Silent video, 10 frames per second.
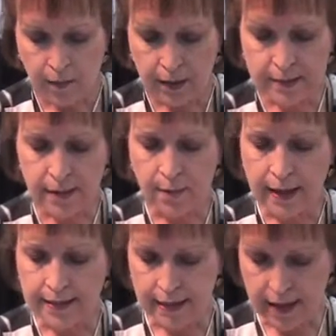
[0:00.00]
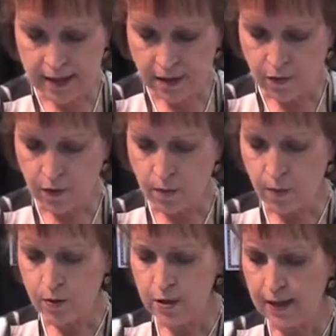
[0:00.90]
Plus, it makes it easy for the
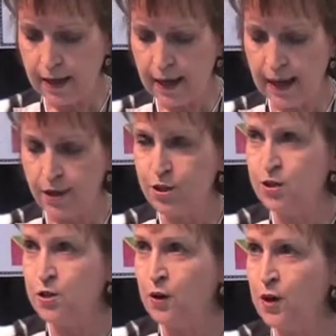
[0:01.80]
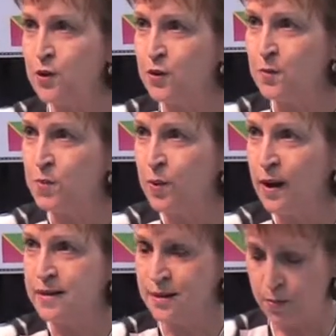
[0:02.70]
person that can't turn under and
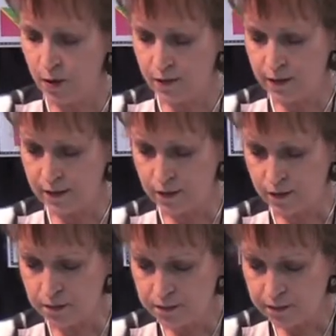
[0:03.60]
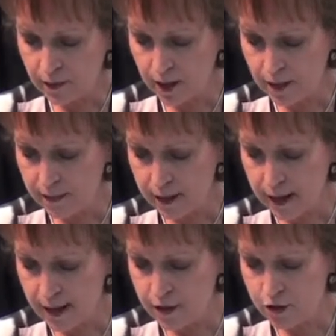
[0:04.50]
press a perfect little
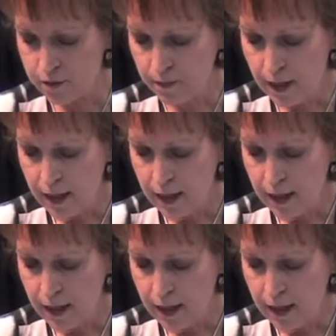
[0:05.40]
edge.